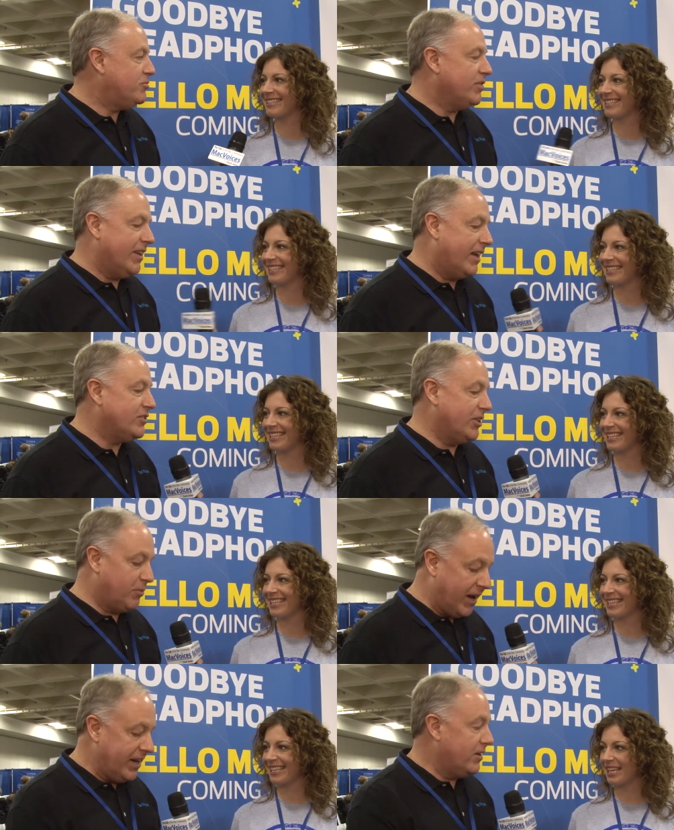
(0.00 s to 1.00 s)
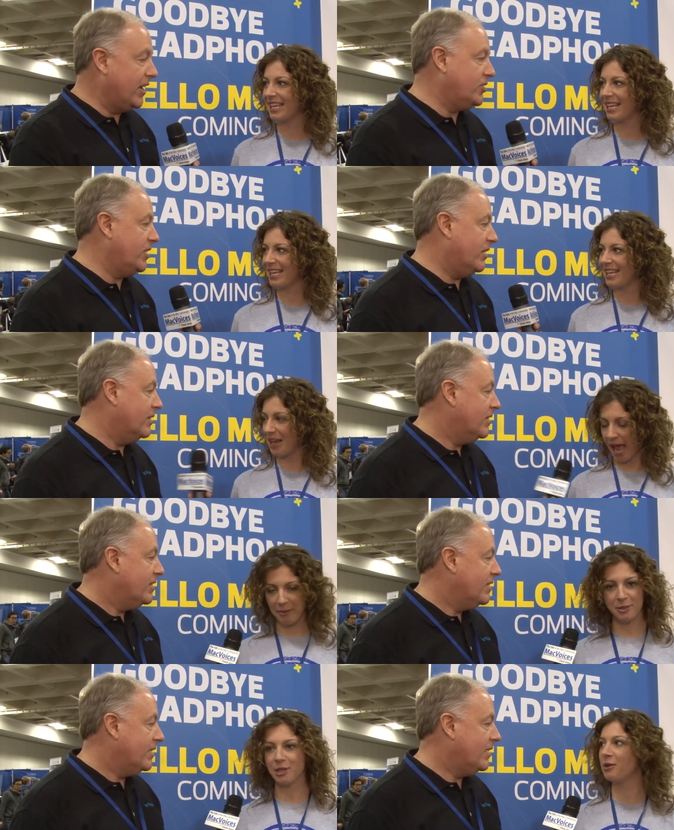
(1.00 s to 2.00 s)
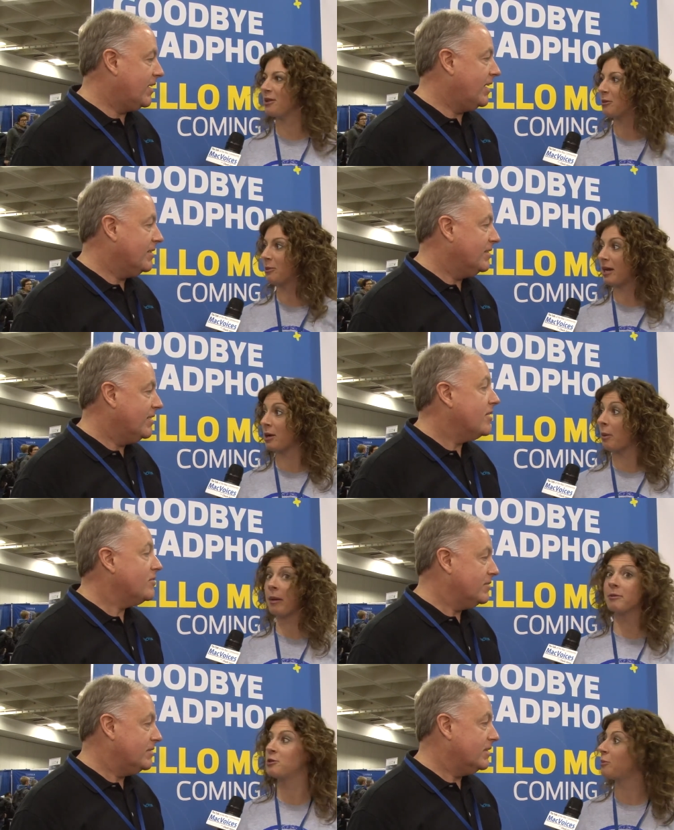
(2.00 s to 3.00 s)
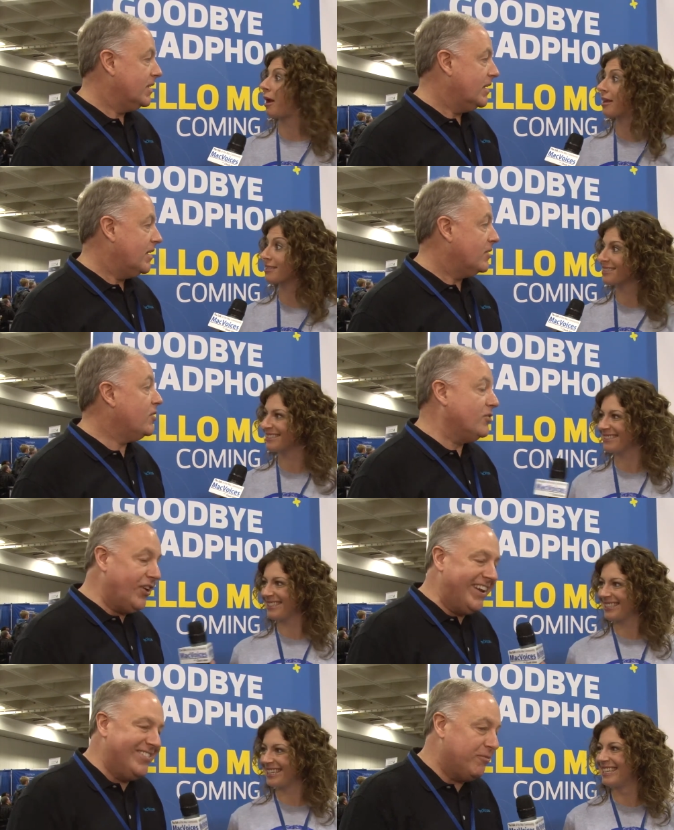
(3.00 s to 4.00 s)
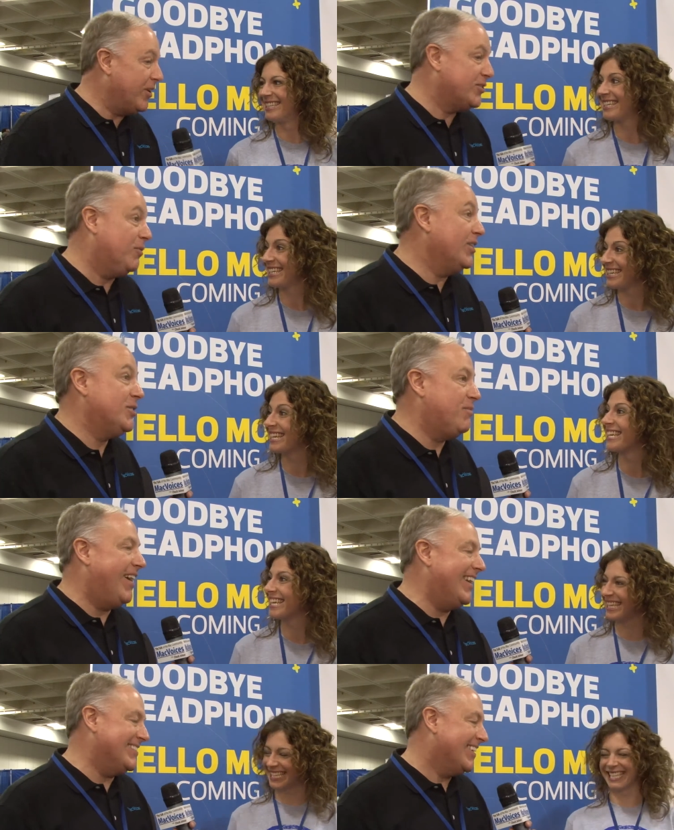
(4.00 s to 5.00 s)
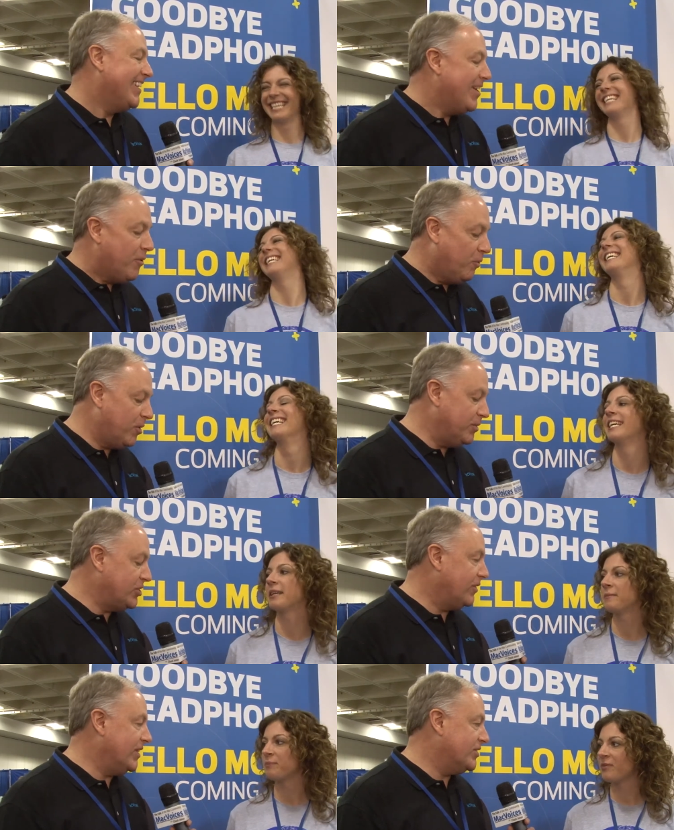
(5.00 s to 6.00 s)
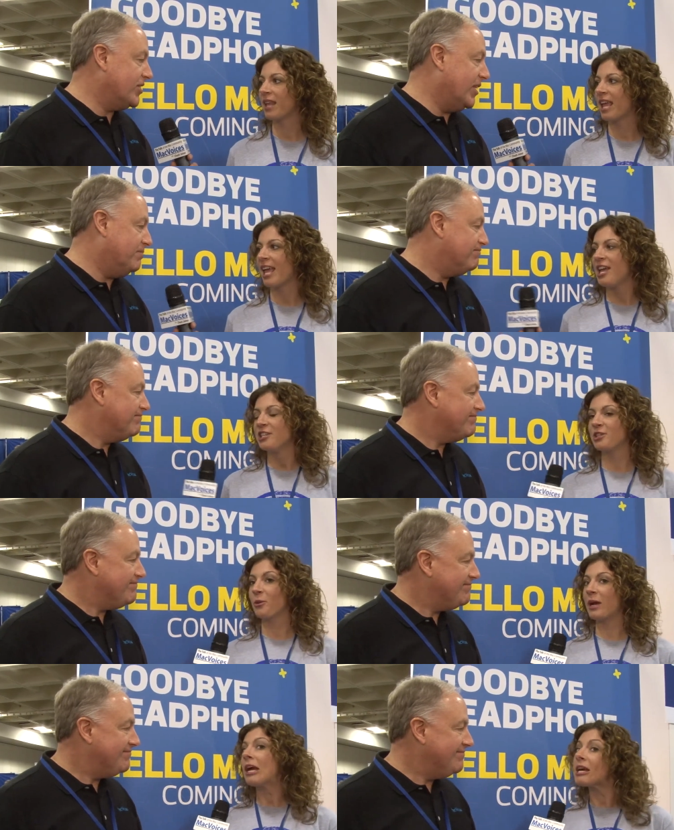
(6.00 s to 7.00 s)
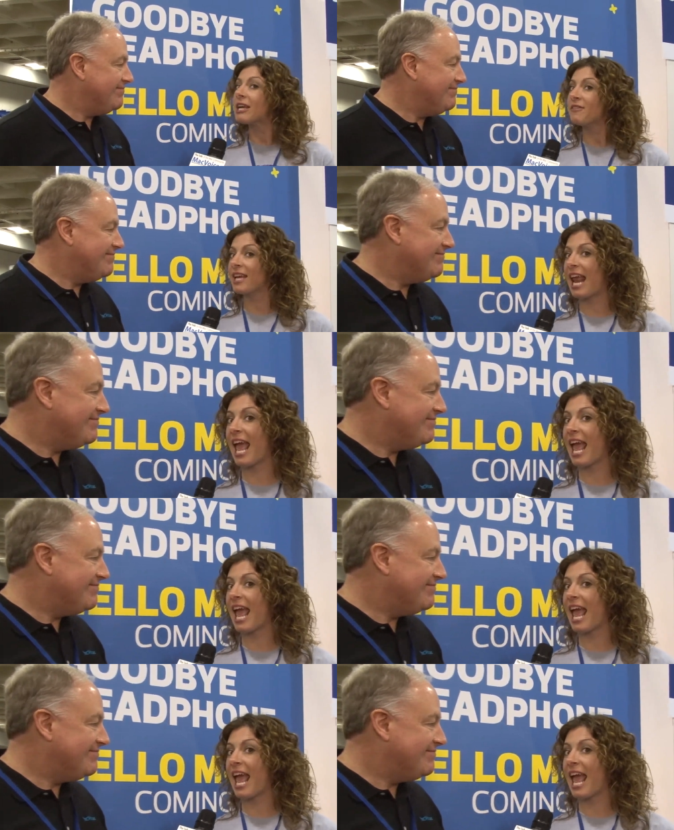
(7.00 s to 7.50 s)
Speaker 1: Absolutely.
Speaker 2: I'll see you right here next year.
Speaker 1: Absolutely. We'll be here, probably with new products. Good.
Speaker 2: What a surprise. What are we
Speaker 1: showing
Speaker 2: this time?
Speaker 1: So we are giving